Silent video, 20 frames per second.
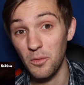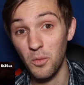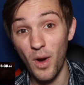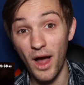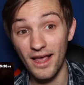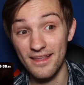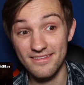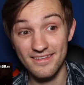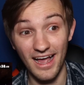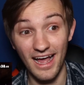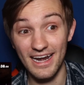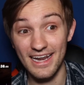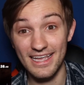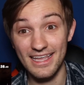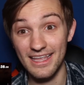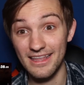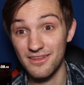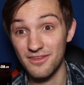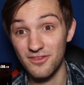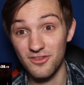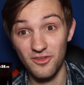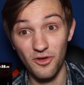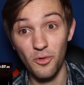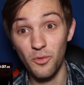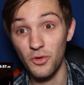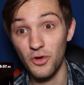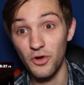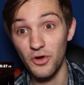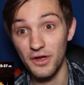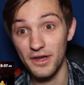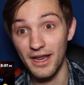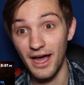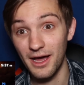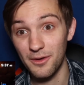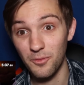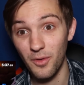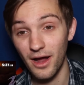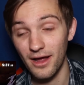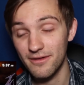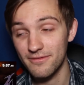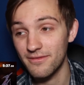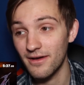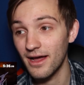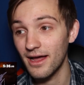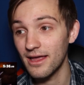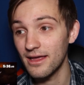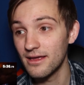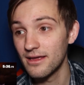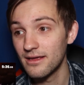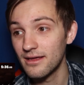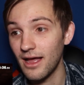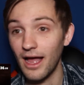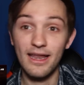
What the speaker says: on why Sonic is so good on Wi-Fi.